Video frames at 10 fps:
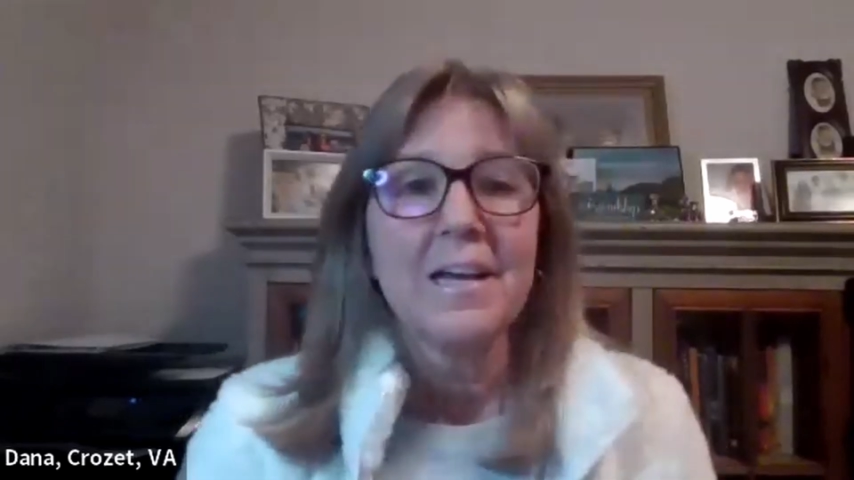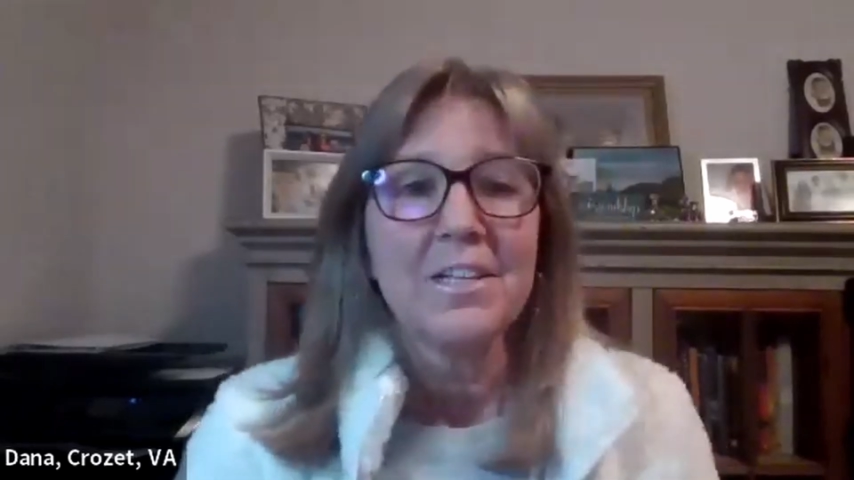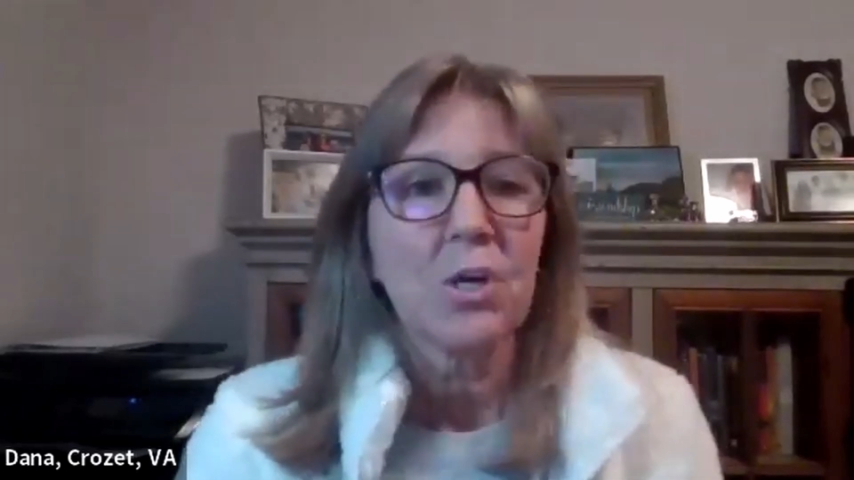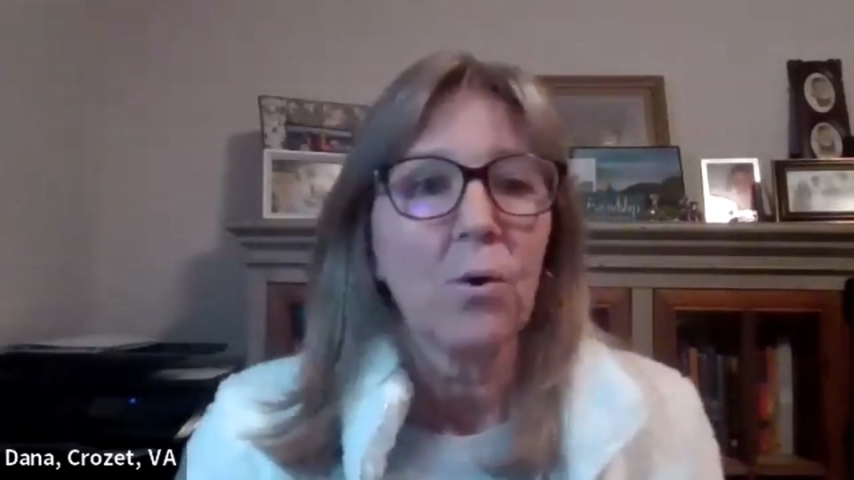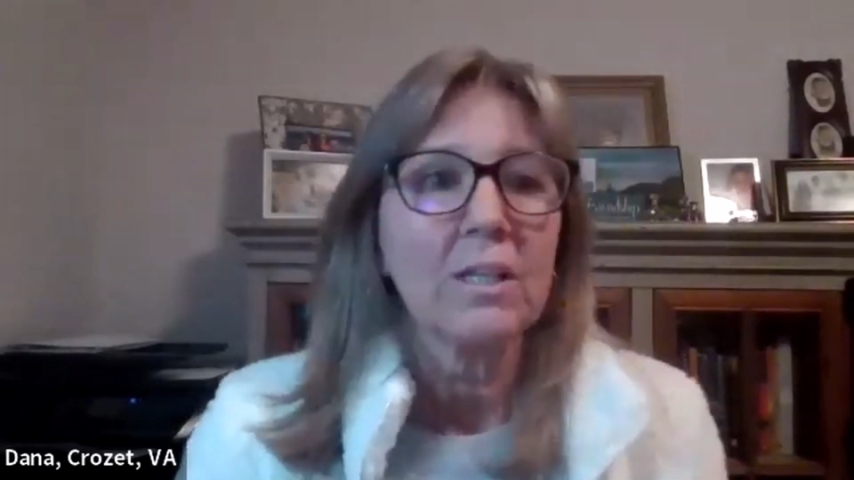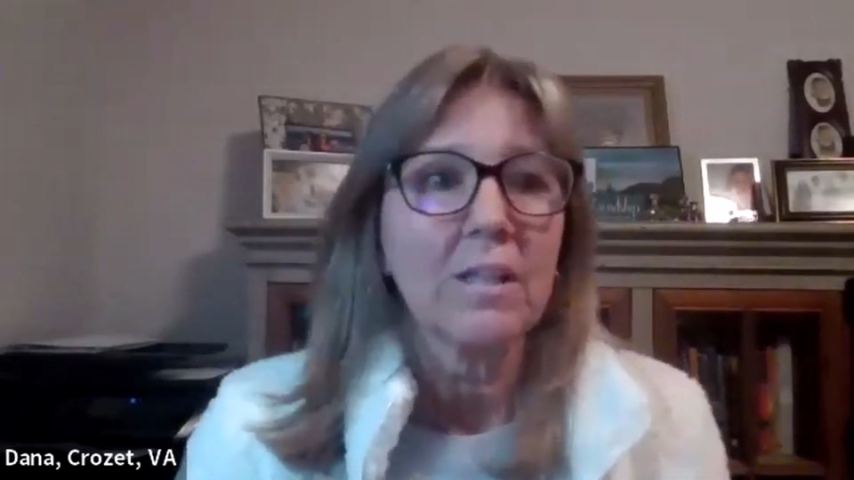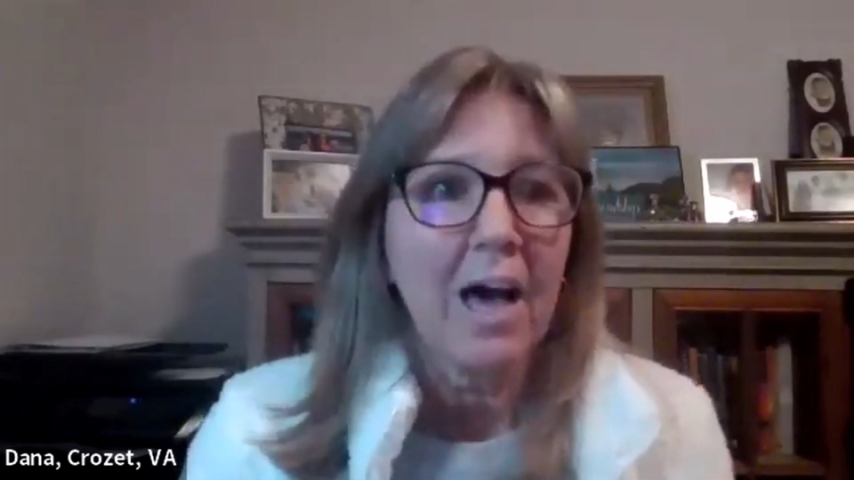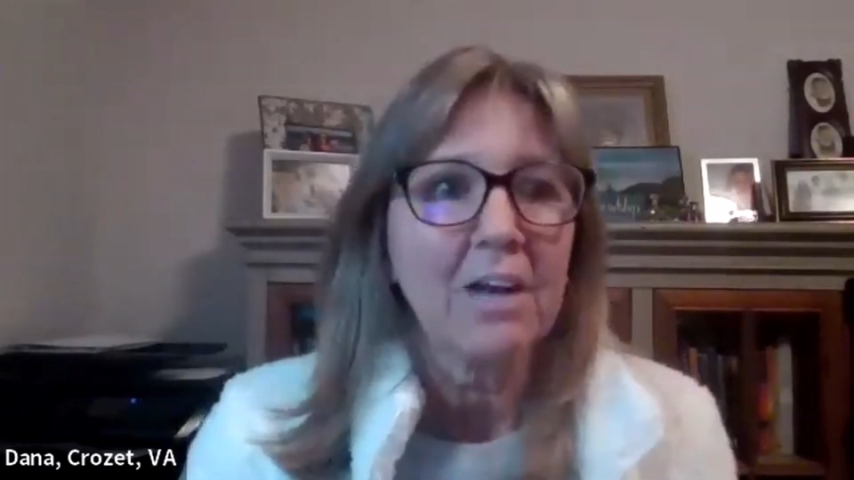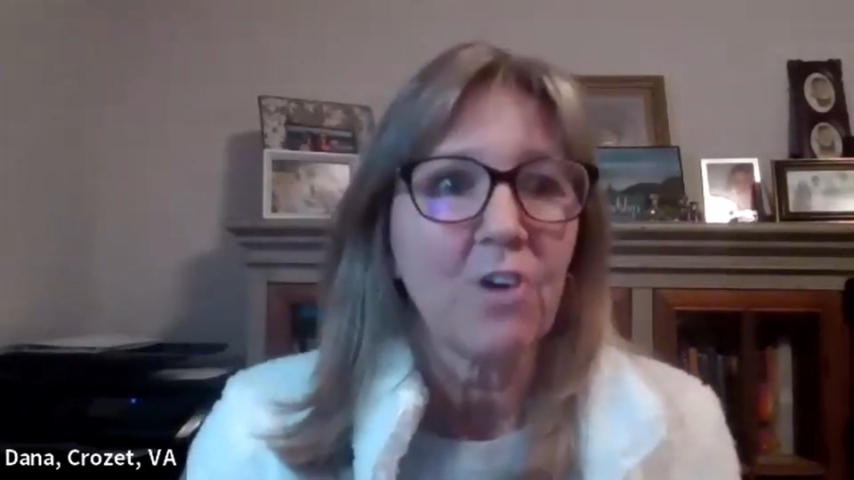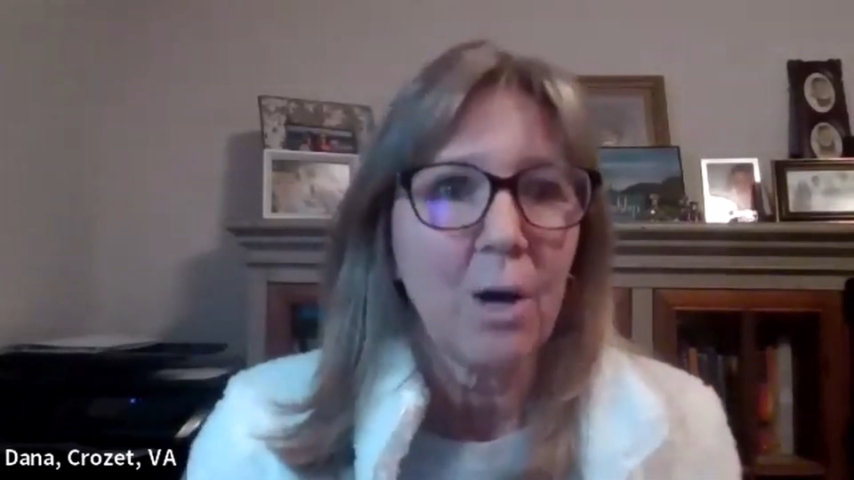And so a
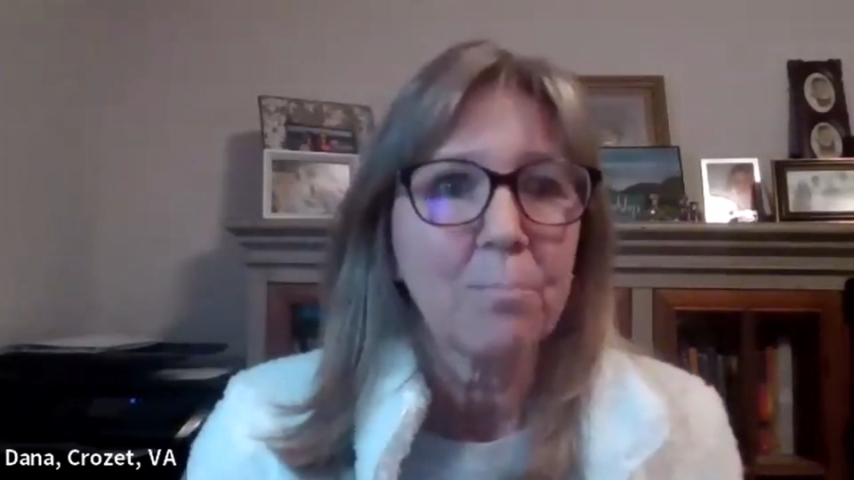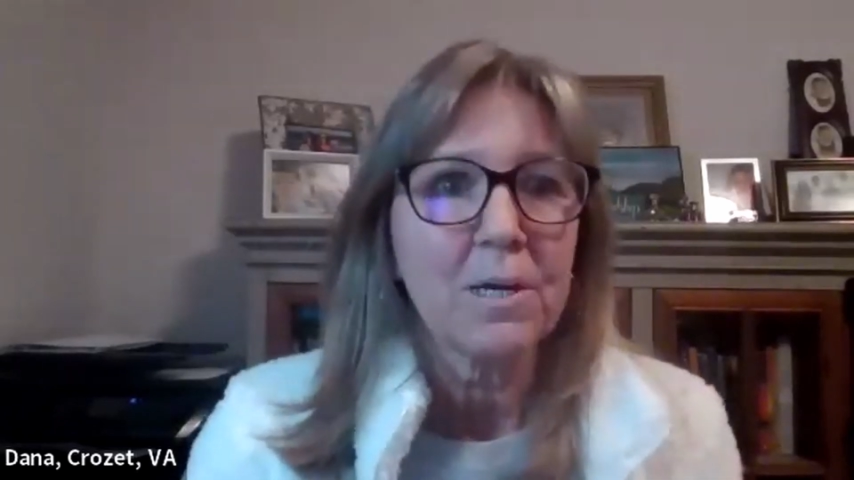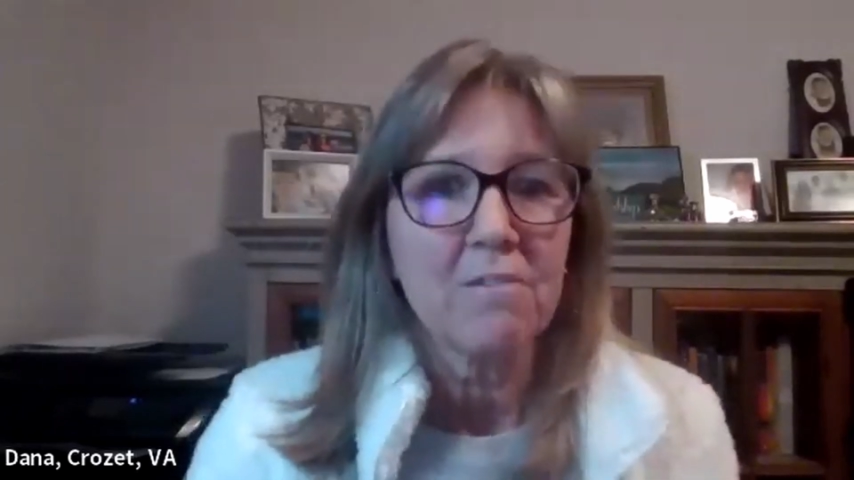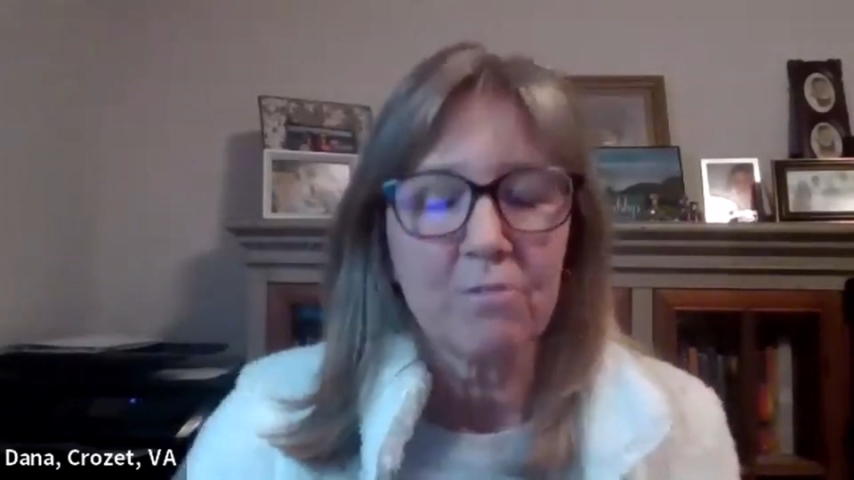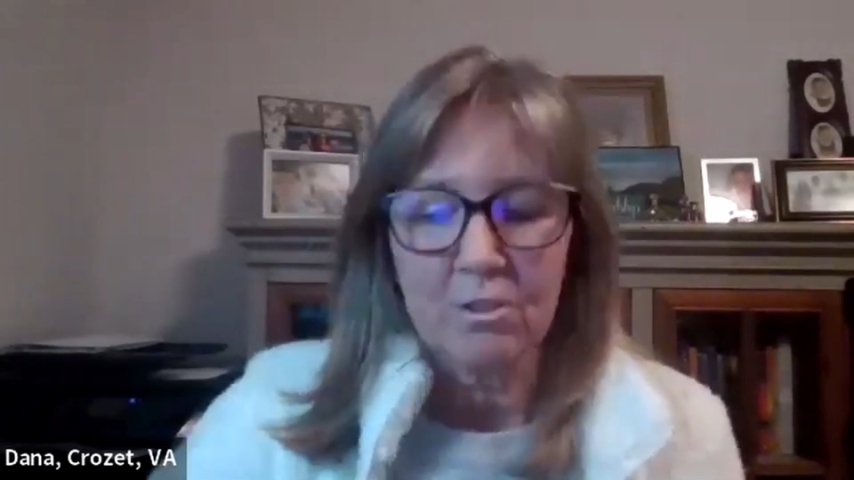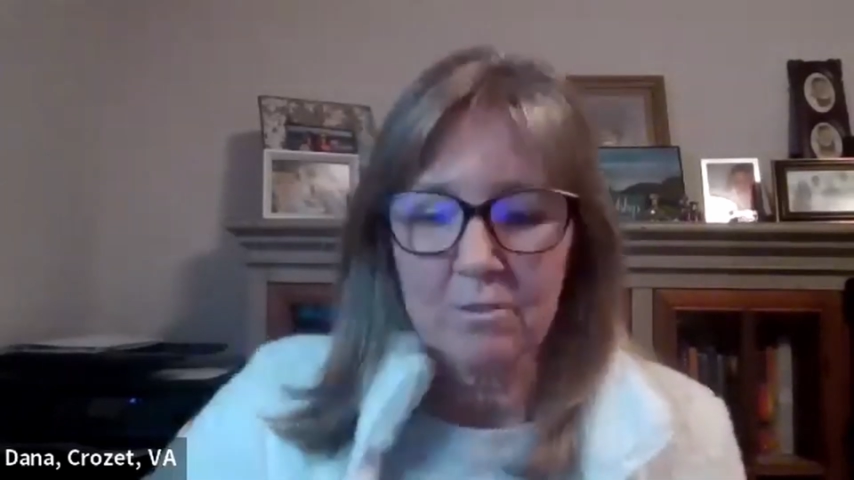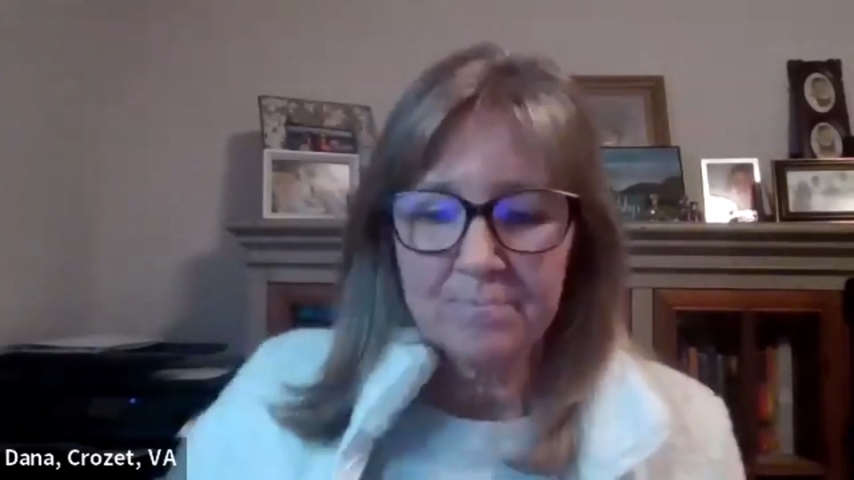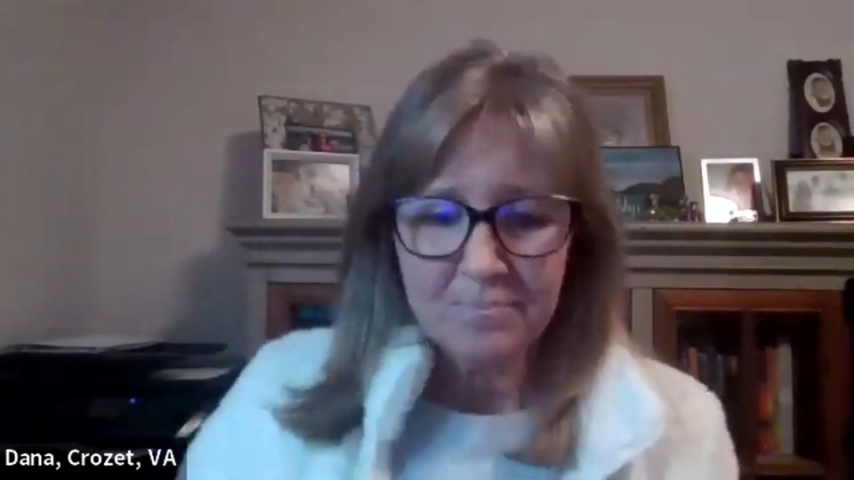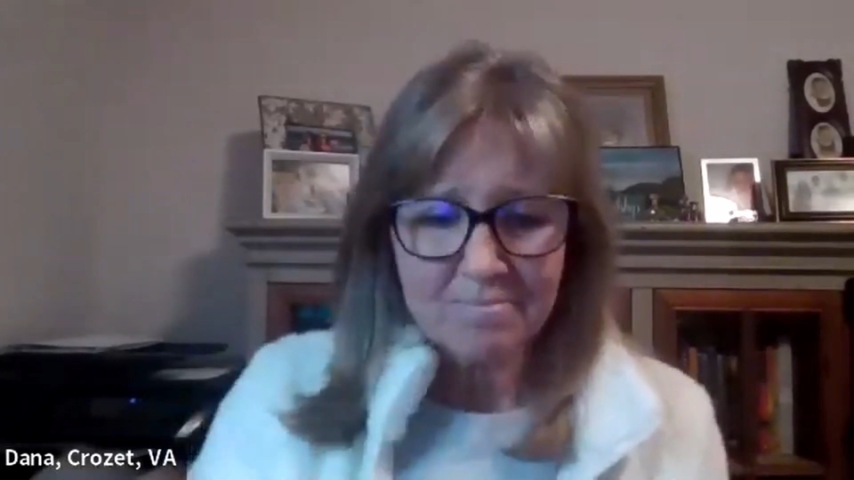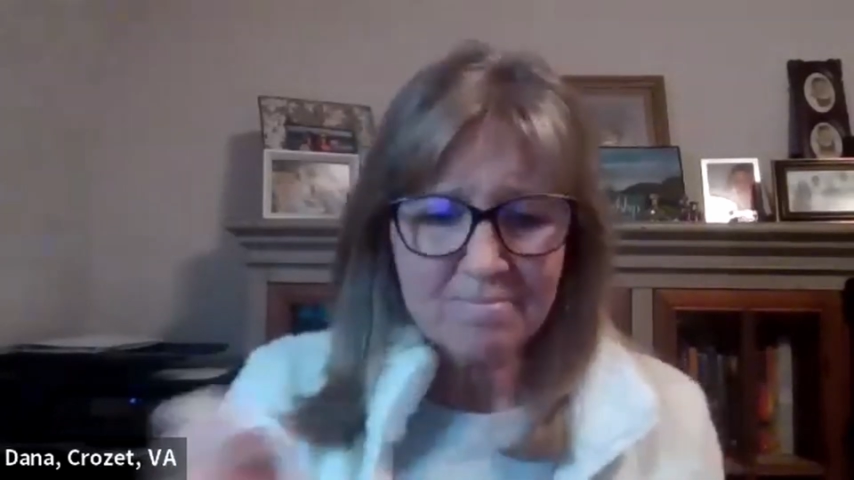lot of upheaval.